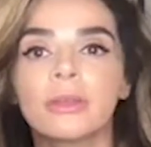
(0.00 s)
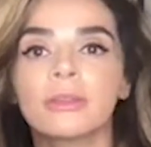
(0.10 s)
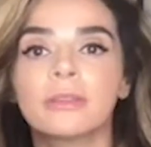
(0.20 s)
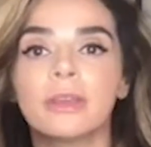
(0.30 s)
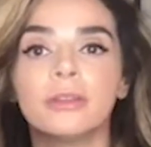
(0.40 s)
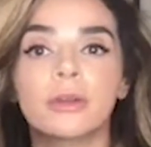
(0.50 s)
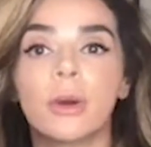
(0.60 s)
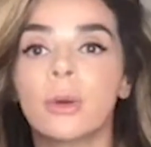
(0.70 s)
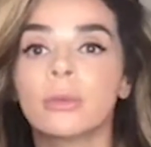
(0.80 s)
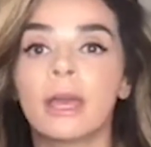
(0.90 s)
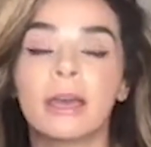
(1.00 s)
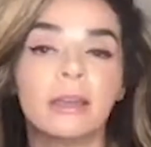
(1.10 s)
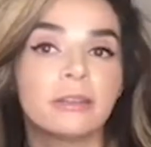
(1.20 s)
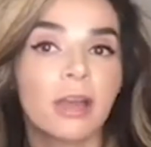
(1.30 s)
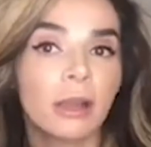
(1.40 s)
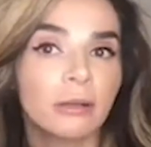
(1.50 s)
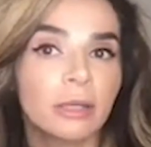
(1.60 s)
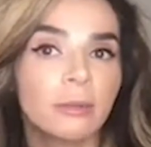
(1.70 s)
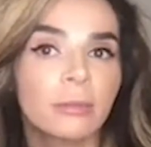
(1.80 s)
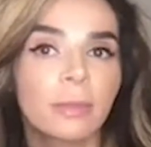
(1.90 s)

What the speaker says: this in your own headache diary.